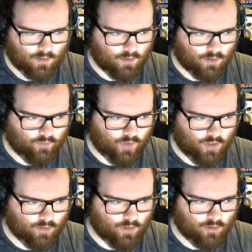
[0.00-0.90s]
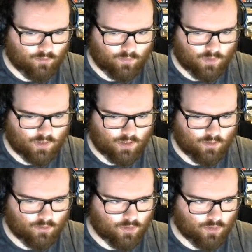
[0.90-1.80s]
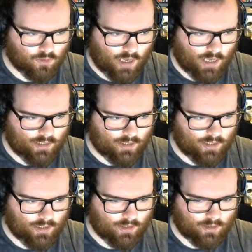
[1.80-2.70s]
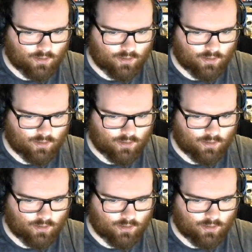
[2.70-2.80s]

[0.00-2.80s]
the volume is equal to 18x